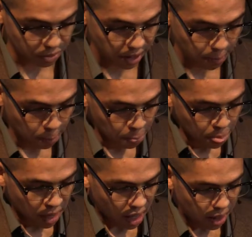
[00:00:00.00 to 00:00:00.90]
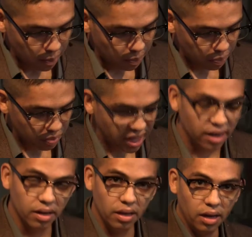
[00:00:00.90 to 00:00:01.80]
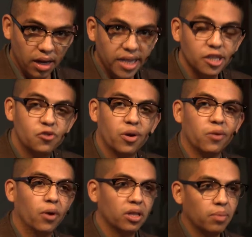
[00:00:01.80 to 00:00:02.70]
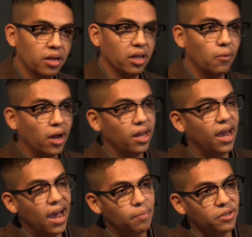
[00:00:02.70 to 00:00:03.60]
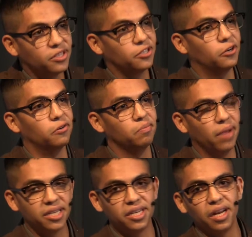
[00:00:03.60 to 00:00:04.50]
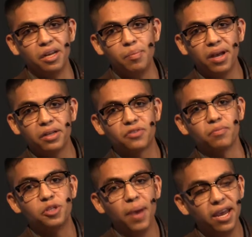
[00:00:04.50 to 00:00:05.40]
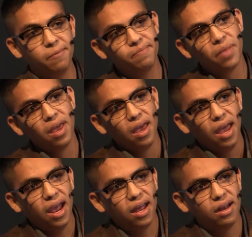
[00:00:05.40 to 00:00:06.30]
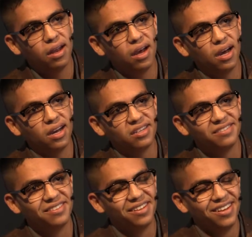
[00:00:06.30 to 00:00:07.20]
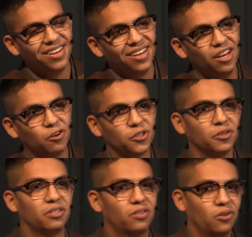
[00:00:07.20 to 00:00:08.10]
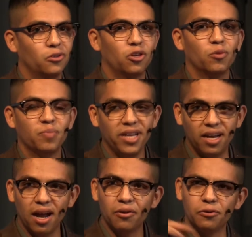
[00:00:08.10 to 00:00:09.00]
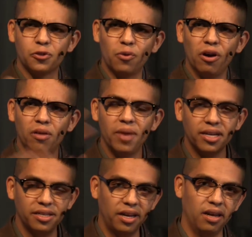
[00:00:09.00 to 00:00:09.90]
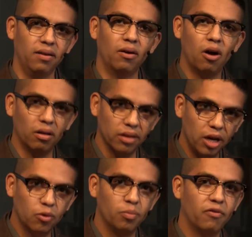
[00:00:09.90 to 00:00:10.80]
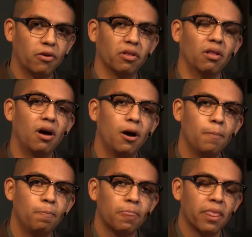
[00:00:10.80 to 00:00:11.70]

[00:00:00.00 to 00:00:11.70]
But then in 1821, the Plan de Iguala happened, so Mexican independence from Spain, and so it's todos somos mexicanos, we're all Mexican, all equal before the law,